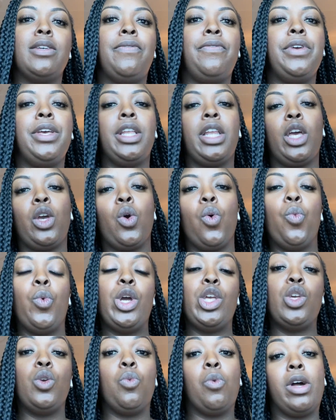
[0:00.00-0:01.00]
fit like
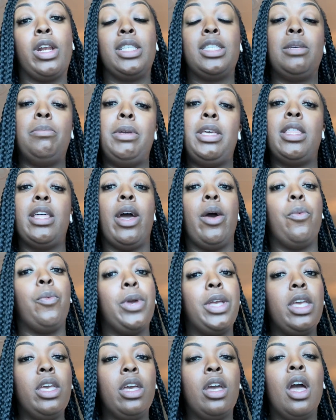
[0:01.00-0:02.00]
what you want it to be that
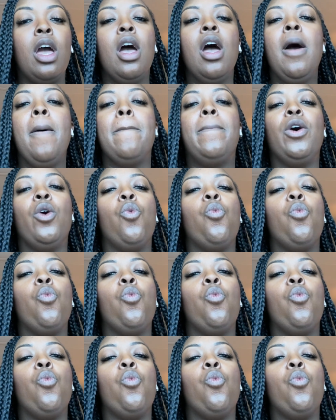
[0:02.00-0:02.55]
week. But